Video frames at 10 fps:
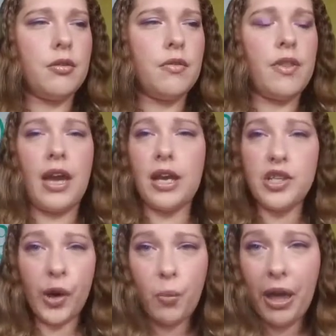the
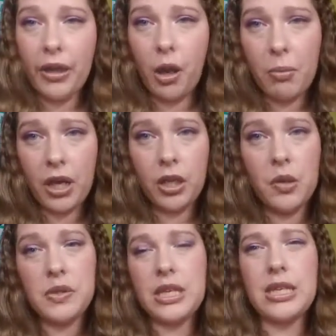eyeshadow palette I'm going to
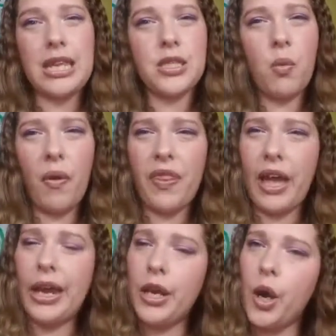use, because that's the one thing
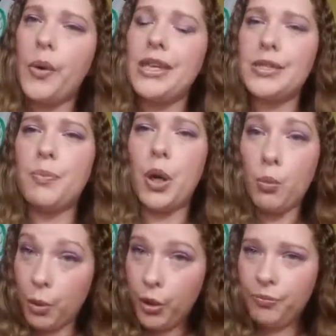I know is
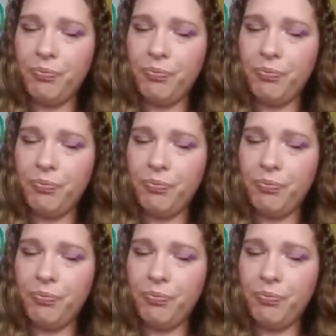purple,